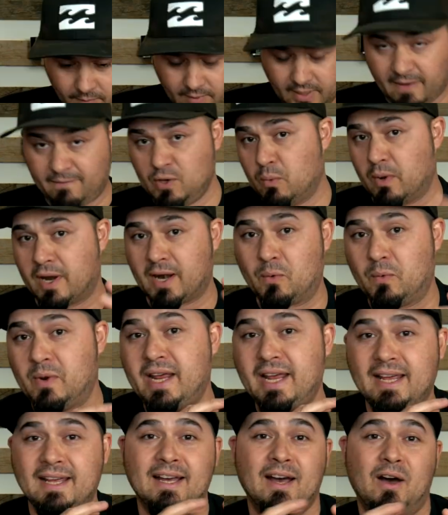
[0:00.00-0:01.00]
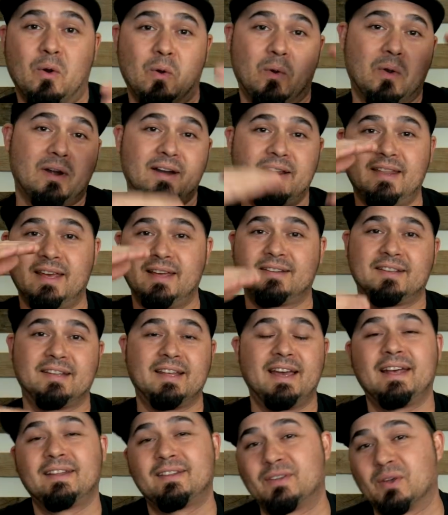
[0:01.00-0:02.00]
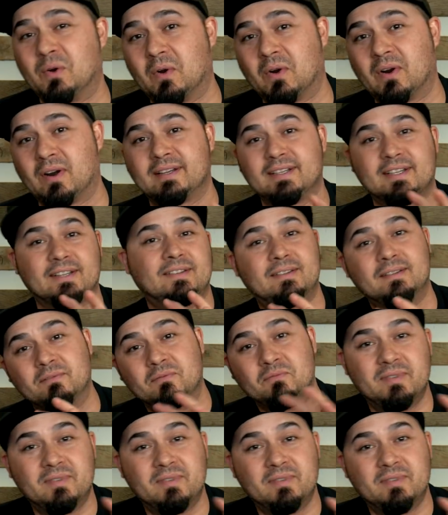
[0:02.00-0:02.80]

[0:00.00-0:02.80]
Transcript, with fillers: If you wanna reorder this list or just